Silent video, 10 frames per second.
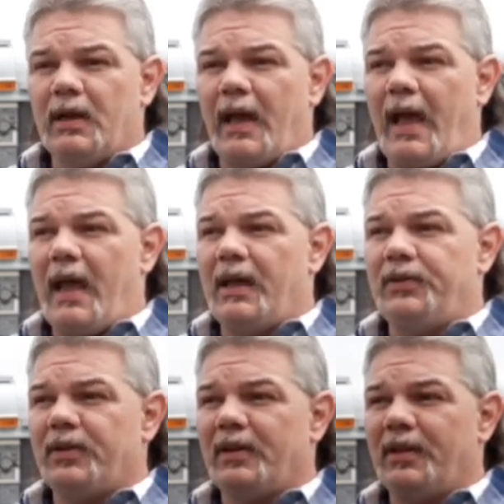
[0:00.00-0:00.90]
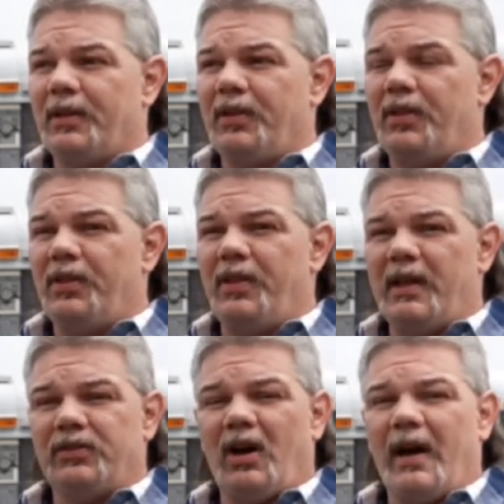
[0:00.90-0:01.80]
And the
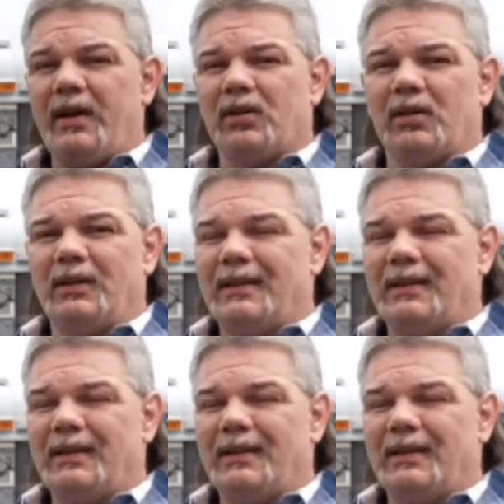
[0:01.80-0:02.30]
entire,